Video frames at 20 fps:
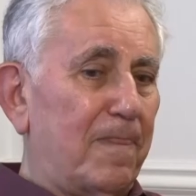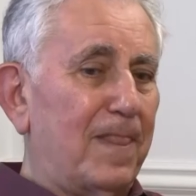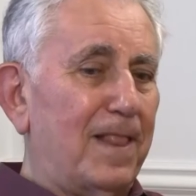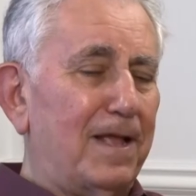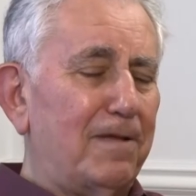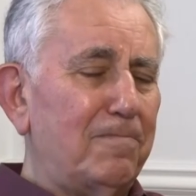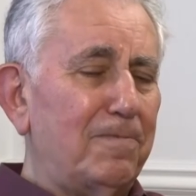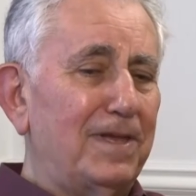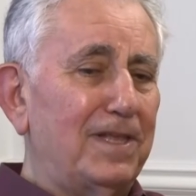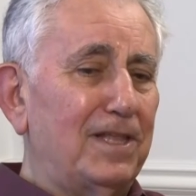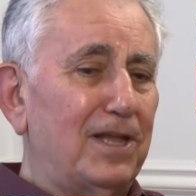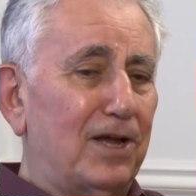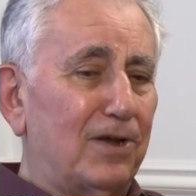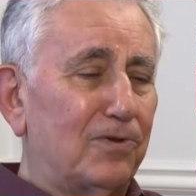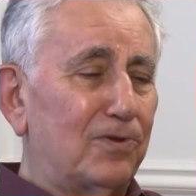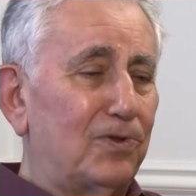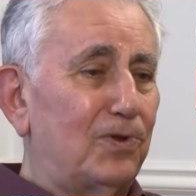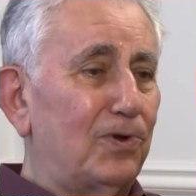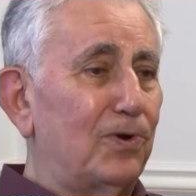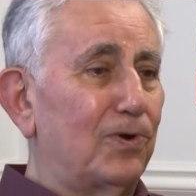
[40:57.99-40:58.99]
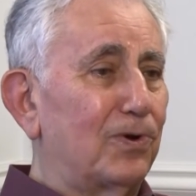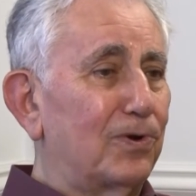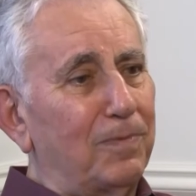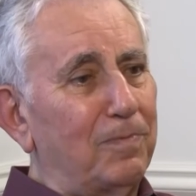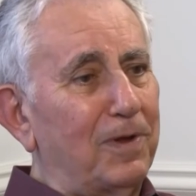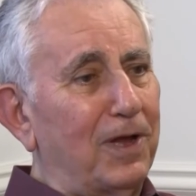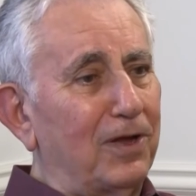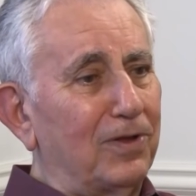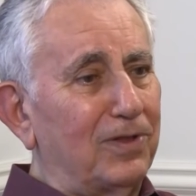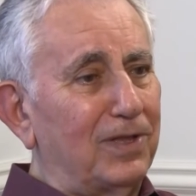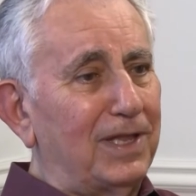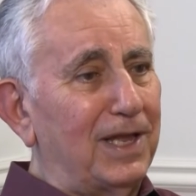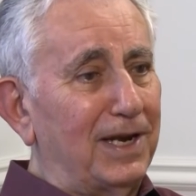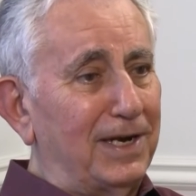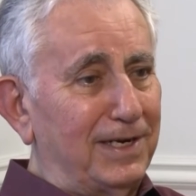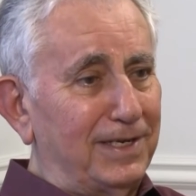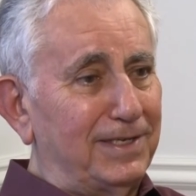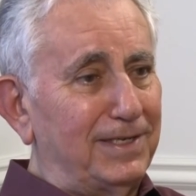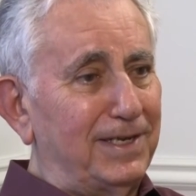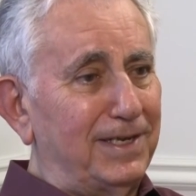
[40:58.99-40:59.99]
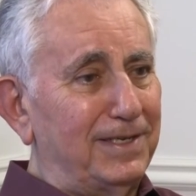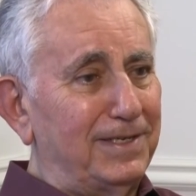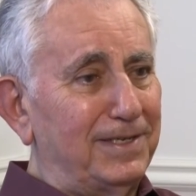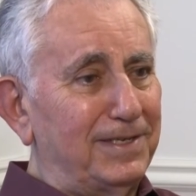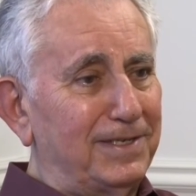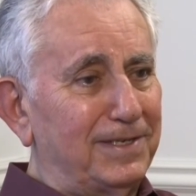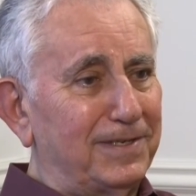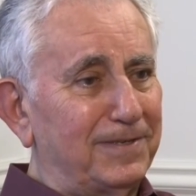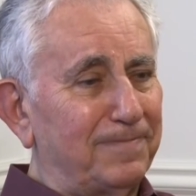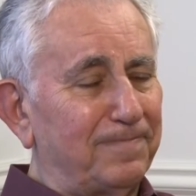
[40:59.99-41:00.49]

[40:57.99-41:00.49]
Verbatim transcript: let me now talk about Terracens.